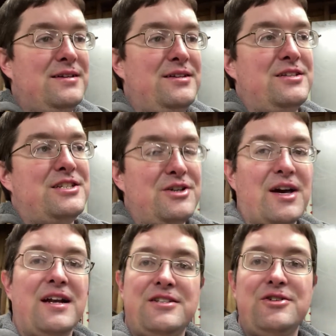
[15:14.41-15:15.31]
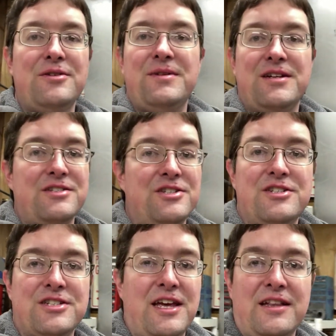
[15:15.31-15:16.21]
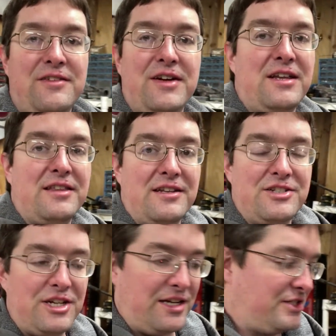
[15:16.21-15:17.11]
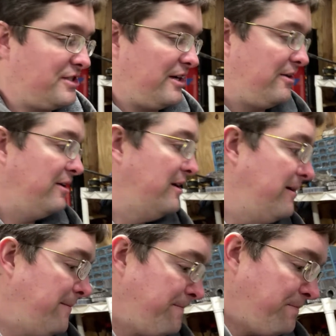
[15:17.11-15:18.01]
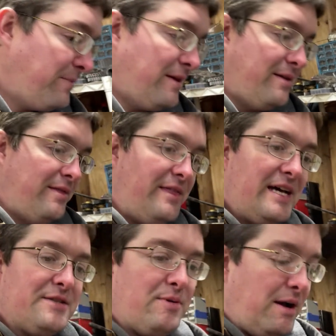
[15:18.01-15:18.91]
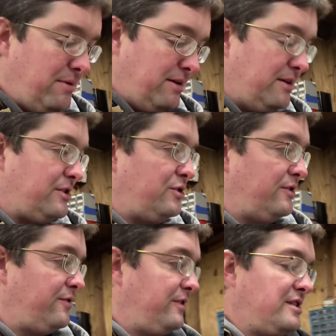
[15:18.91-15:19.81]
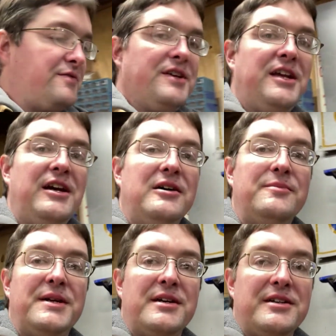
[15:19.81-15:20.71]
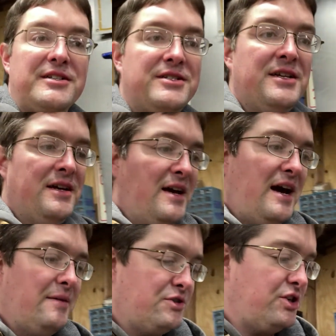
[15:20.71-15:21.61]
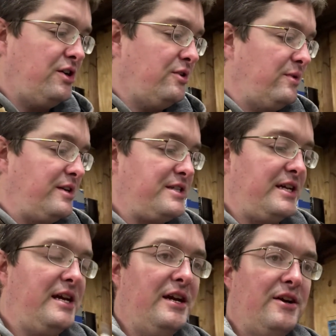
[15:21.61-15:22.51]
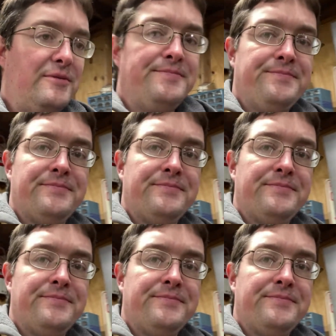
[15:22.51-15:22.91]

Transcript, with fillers: you still got to do it because you just can't leave anything to chance. So that's probably going to do it for this video because I'm sure you don't want to sit here